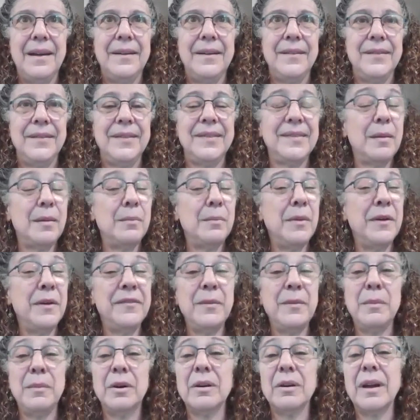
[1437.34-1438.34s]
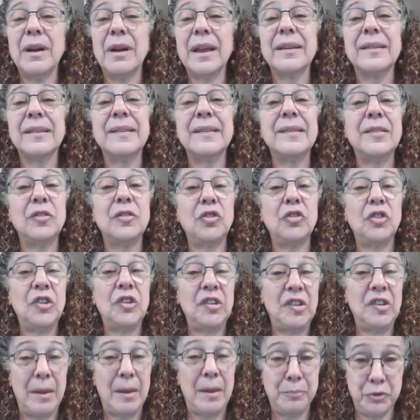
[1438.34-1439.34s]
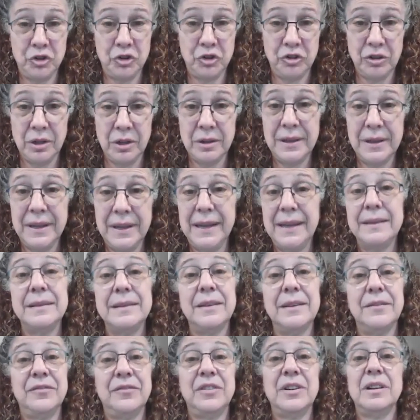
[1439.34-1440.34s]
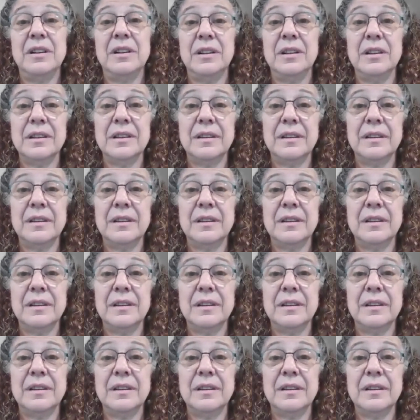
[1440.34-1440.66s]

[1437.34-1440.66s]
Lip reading: Some of them are exceptionally difficult.